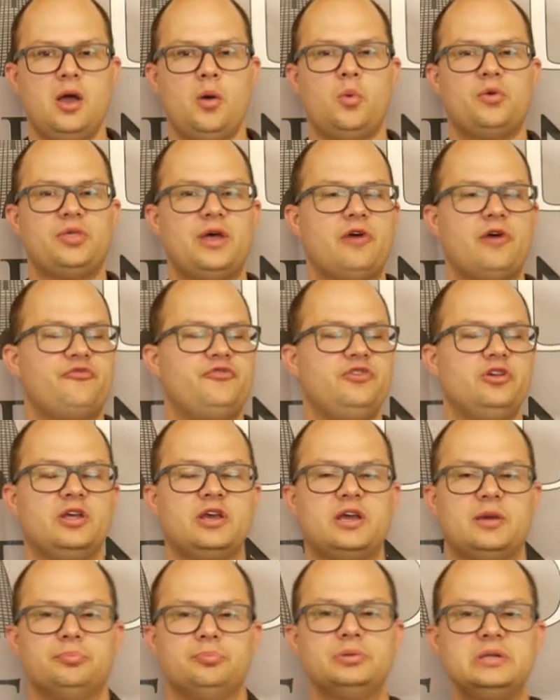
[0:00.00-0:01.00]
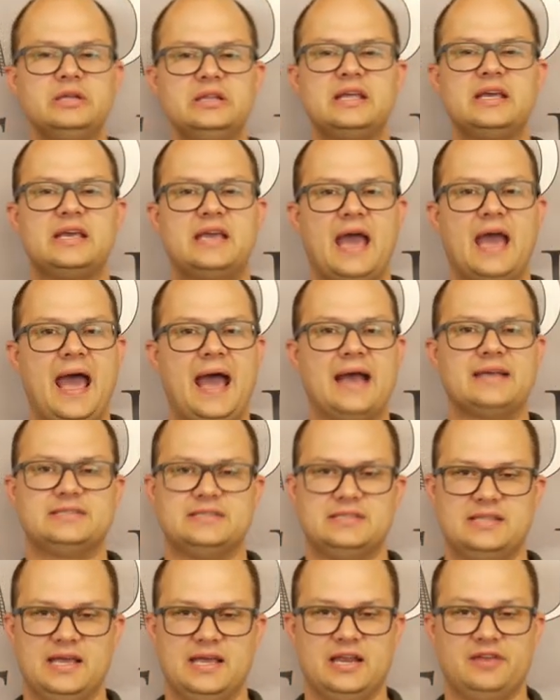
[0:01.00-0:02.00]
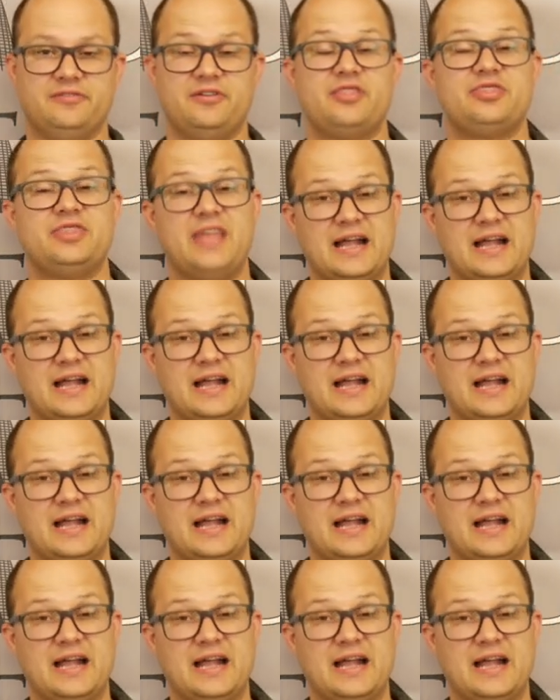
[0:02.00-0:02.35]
without feeling completely gassed at the end of it,